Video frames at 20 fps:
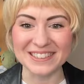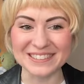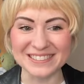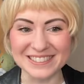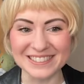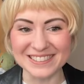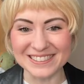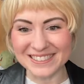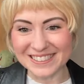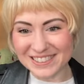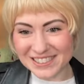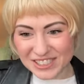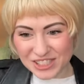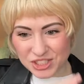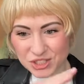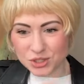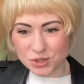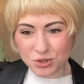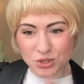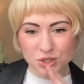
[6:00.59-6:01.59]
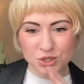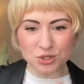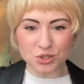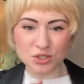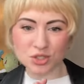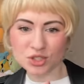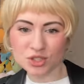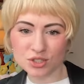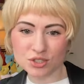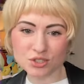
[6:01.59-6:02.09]
Gata.
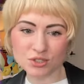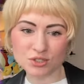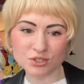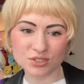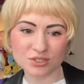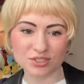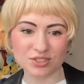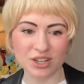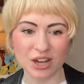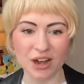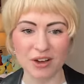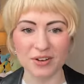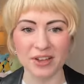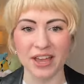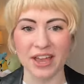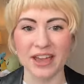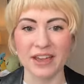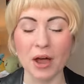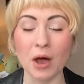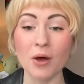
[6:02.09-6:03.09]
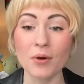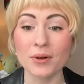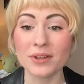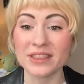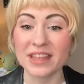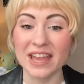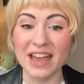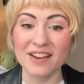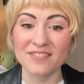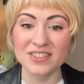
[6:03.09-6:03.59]
Okay, oh, and
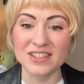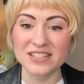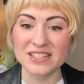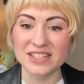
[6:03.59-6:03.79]
they have the